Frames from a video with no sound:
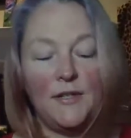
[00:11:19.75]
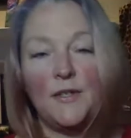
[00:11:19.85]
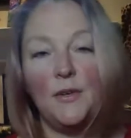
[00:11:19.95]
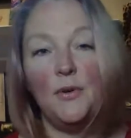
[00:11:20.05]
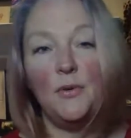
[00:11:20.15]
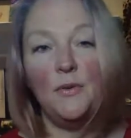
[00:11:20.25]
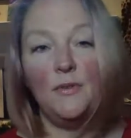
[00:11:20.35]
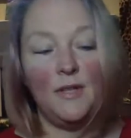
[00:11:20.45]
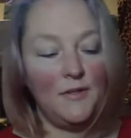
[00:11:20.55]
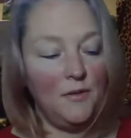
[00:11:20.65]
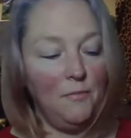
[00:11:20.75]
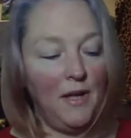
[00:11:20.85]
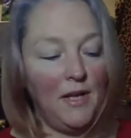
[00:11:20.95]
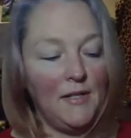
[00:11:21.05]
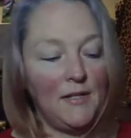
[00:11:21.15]
So these are
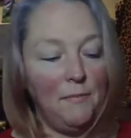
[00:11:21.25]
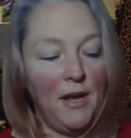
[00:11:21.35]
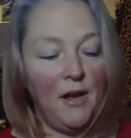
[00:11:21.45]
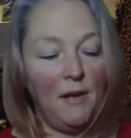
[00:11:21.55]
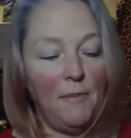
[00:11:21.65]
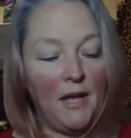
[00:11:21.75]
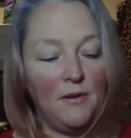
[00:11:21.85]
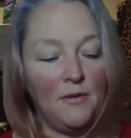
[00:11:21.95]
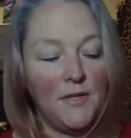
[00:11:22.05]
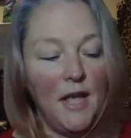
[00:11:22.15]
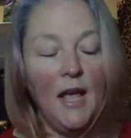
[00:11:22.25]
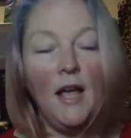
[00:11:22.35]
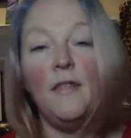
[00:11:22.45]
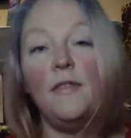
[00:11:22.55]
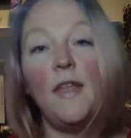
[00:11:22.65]
binds and pa patterns
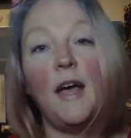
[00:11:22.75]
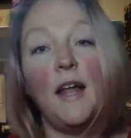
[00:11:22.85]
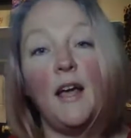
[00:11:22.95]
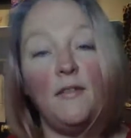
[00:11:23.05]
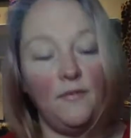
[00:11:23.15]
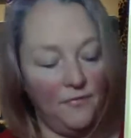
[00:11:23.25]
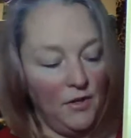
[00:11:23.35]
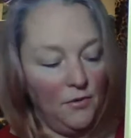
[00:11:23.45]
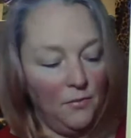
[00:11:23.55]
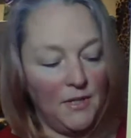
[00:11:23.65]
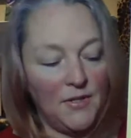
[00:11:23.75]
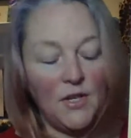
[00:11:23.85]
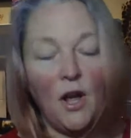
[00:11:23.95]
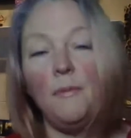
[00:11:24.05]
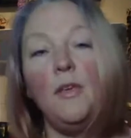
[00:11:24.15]
that have, you know, been
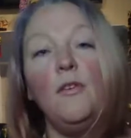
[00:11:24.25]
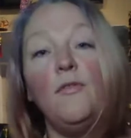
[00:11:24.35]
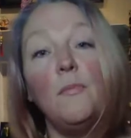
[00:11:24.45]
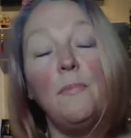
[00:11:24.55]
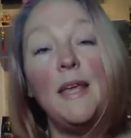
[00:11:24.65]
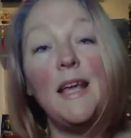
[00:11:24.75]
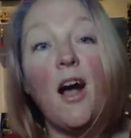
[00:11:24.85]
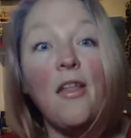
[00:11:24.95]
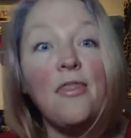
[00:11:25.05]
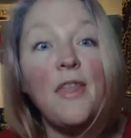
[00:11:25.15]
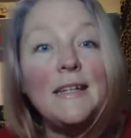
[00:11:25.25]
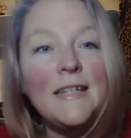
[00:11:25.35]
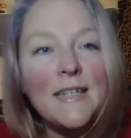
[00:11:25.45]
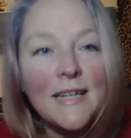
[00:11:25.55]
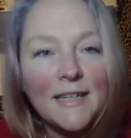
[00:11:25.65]
stopping you from being
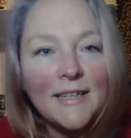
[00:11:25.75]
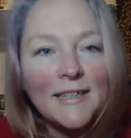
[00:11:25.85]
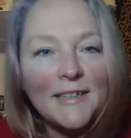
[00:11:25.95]
authentic